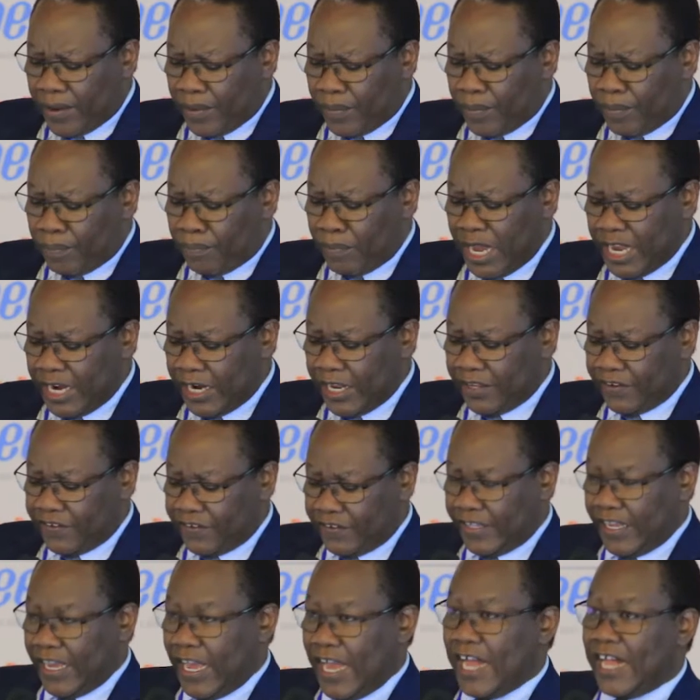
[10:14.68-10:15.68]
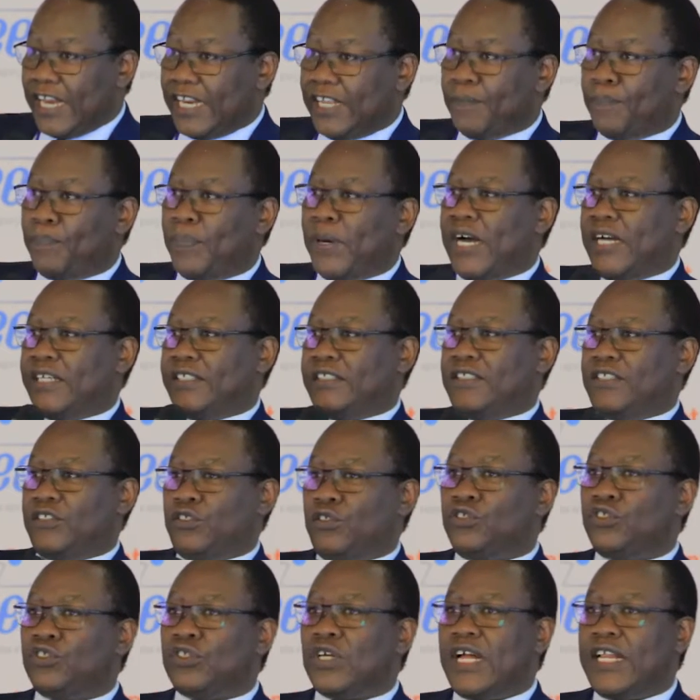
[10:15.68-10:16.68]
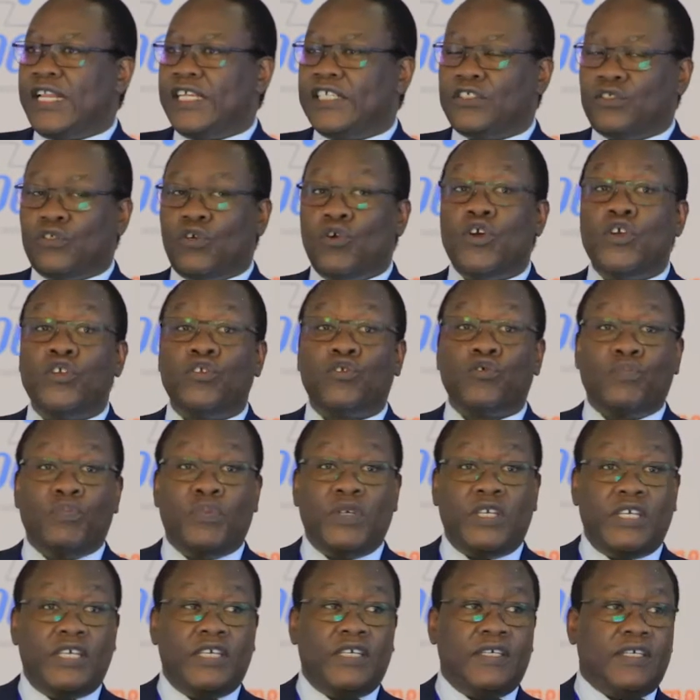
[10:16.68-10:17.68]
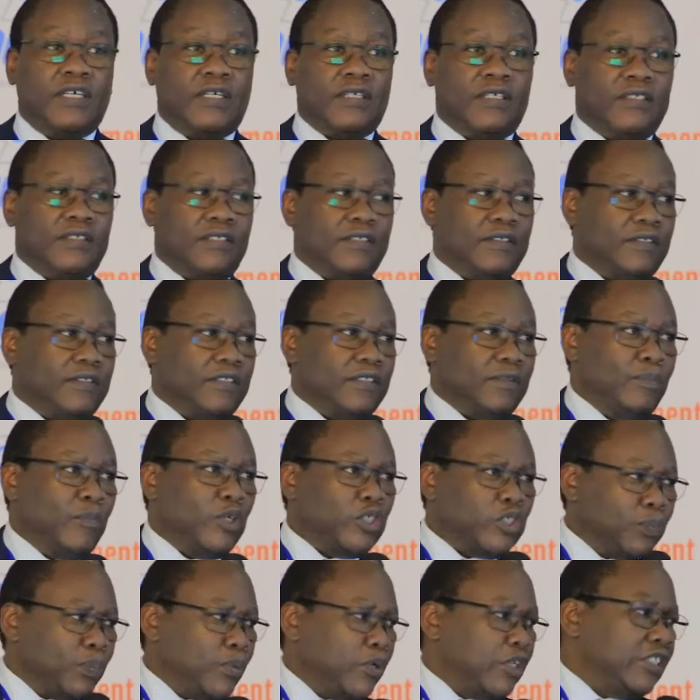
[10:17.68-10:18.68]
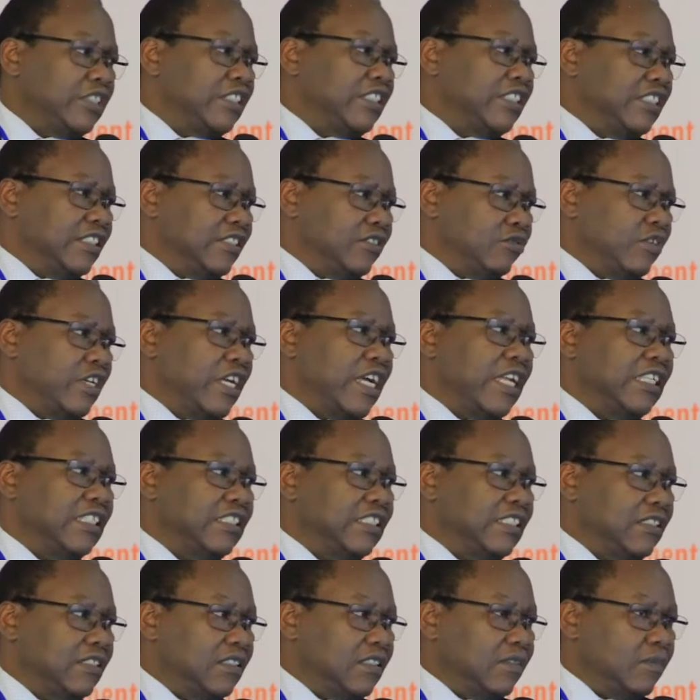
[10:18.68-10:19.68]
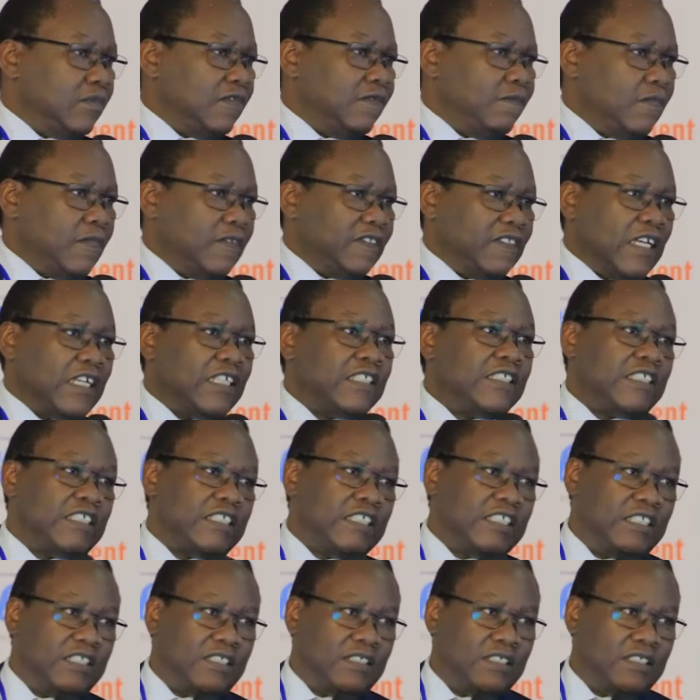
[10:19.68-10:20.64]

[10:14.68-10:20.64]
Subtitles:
Manage the early part. Usually it's going to be, most policies rarely succeed